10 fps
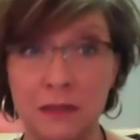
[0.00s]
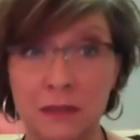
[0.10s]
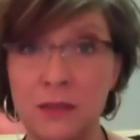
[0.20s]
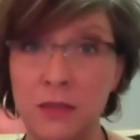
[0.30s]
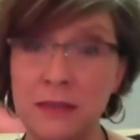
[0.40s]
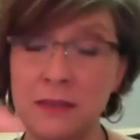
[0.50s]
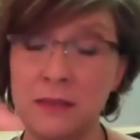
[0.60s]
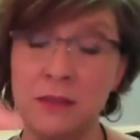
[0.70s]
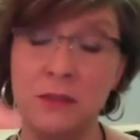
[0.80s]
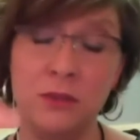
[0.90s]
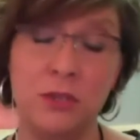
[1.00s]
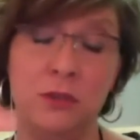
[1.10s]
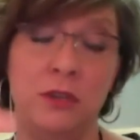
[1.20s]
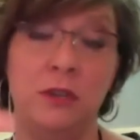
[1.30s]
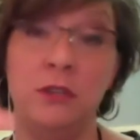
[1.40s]
So those are two
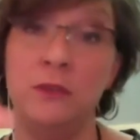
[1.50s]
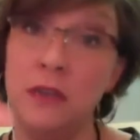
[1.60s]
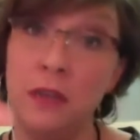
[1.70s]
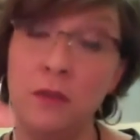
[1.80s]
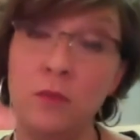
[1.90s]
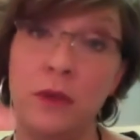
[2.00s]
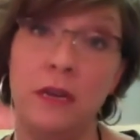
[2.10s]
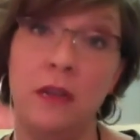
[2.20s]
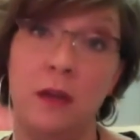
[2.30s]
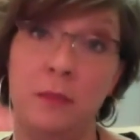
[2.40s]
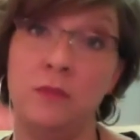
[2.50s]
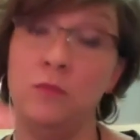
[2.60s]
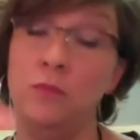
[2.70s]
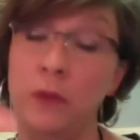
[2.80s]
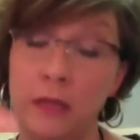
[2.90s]
good clues. Another one that's
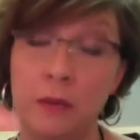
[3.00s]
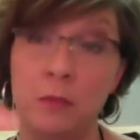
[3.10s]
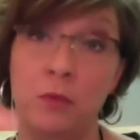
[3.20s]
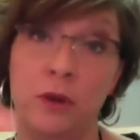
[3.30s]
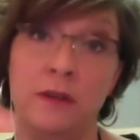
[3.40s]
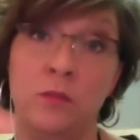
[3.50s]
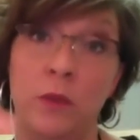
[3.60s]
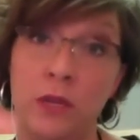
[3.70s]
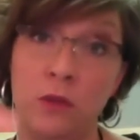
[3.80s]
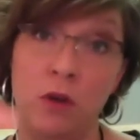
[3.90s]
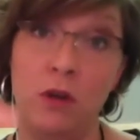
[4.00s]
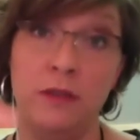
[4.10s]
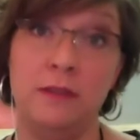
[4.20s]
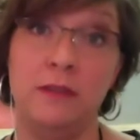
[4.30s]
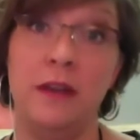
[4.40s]
really important is when you call the
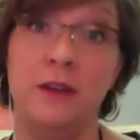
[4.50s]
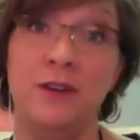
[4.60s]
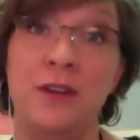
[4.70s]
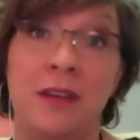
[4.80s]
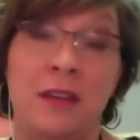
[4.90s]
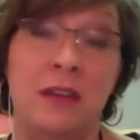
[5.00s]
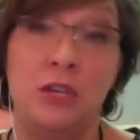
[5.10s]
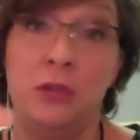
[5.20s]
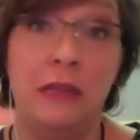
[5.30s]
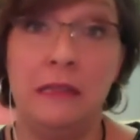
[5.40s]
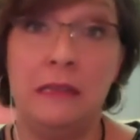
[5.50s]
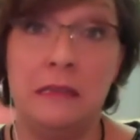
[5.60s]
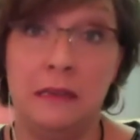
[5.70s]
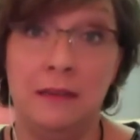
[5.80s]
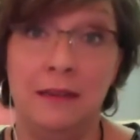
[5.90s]
designer, do they
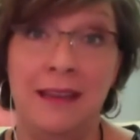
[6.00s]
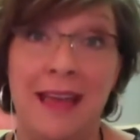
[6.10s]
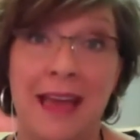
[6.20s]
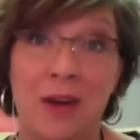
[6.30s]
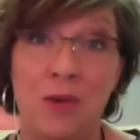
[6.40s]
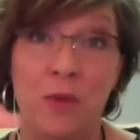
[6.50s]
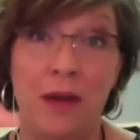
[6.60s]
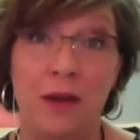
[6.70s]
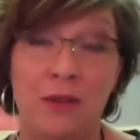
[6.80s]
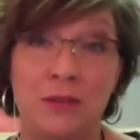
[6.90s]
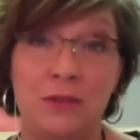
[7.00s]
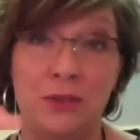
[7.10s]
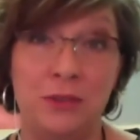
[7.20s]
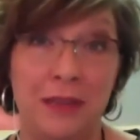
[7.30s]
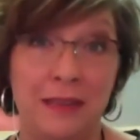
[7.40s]
listen? How well
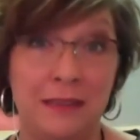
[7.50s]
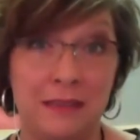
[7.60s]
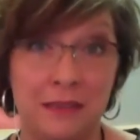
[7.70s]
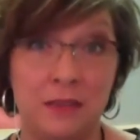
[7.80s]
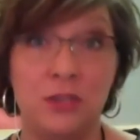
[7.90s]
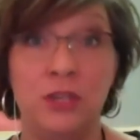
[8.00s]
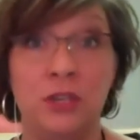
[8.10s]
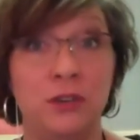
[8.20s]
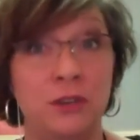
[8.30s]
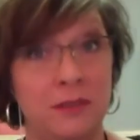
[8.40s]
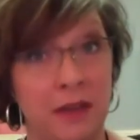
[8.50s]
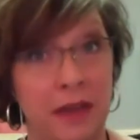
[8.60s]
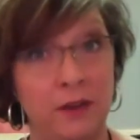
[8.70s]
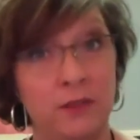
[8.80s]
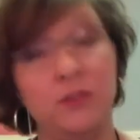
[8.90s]
do they listen to your
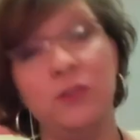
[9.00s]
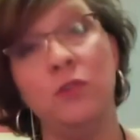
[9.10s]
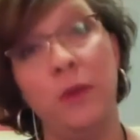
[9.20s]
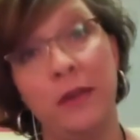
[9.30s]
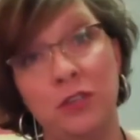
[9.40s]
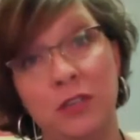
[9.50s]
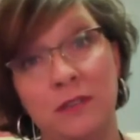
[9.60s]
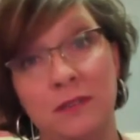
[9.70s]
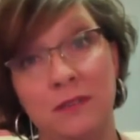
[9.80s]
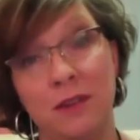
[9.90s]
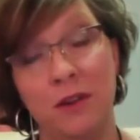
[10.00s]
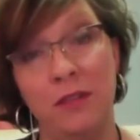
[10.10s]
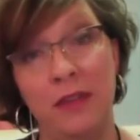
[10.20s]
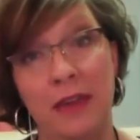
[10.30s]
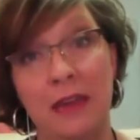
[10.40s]
desires, your questions? Are
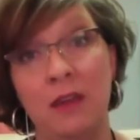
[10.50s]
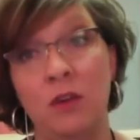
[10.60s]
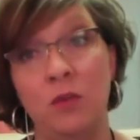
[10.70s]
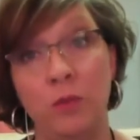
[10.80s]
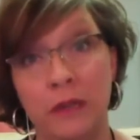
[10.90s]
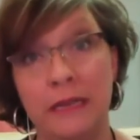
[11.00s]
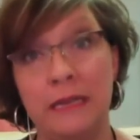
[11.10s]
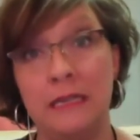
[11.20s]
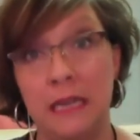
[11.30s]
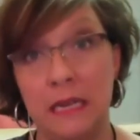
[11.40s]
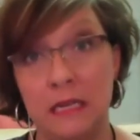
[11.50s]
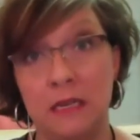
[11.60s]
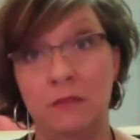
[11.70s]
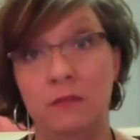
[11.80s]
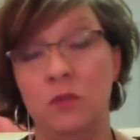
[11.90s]
they really
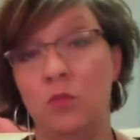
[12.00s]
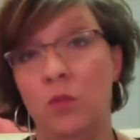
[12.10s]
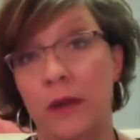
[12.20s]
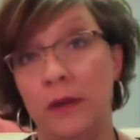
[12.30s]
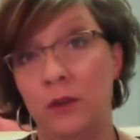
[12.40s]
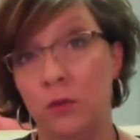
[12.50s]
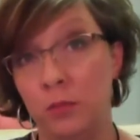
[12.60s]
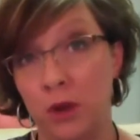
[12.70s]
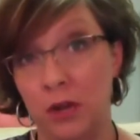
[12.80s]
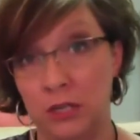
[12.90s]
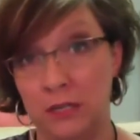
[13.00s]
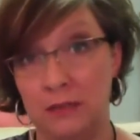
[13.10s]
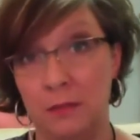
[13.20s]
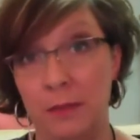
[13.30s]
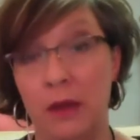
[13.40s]
attentive to what your project
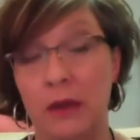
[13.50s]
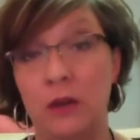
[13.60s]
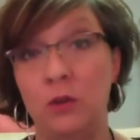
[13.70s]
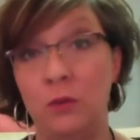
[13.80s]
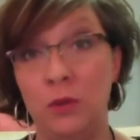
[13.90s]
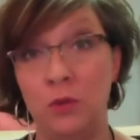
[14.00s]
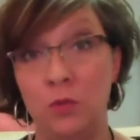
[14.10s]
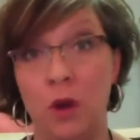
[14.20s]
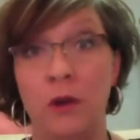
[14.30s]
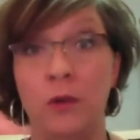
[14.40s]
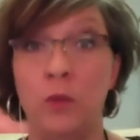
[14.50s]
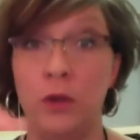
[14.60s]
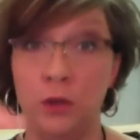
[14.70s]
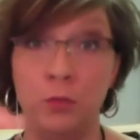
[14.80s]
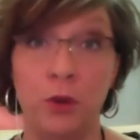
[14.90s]
is about and who you are and what
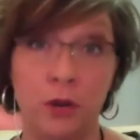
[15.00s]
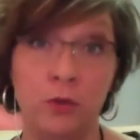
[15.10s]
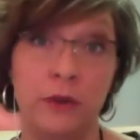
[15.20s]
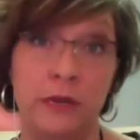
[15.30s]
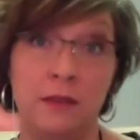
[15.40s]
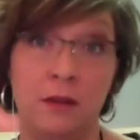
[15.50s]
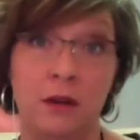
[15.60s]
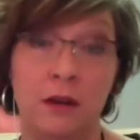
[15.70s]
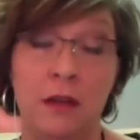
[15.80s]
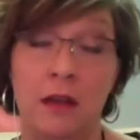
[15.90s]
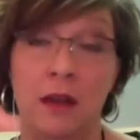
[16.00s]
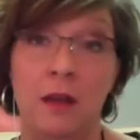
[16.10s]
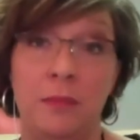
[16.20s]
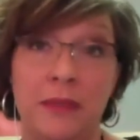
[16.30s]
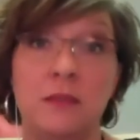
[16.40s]
your priorities are?
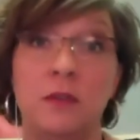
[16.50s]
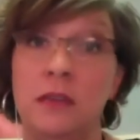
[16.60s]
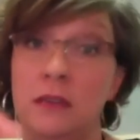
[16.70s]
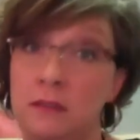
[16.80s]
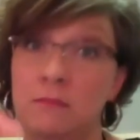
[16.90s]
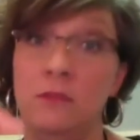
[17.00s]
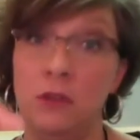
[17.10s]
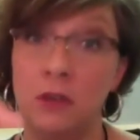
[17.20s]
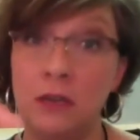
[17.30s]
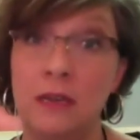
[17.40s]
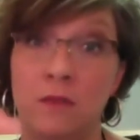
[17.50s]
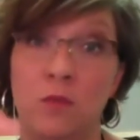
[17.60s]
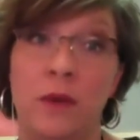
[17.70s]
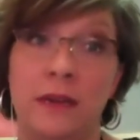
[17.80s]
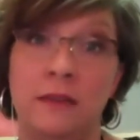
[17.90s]
That's a good
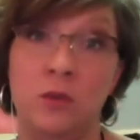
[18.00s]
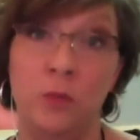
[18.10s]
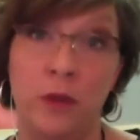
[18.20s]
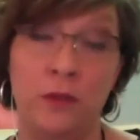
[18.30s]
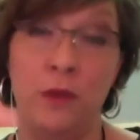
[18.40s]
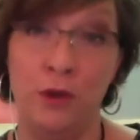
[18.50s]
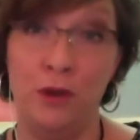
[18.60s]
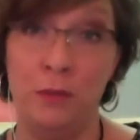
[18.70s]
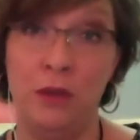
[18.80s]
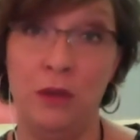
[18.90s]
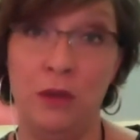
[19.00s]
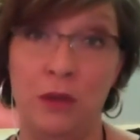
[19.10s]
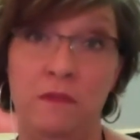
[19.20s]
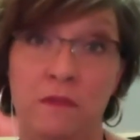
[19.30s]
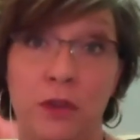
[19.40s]
giveaway as to whether they're going to be a good
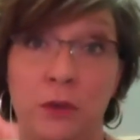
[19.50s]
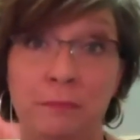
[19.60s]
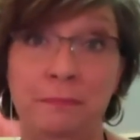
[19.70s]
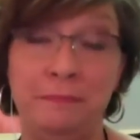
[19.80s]
fit for you.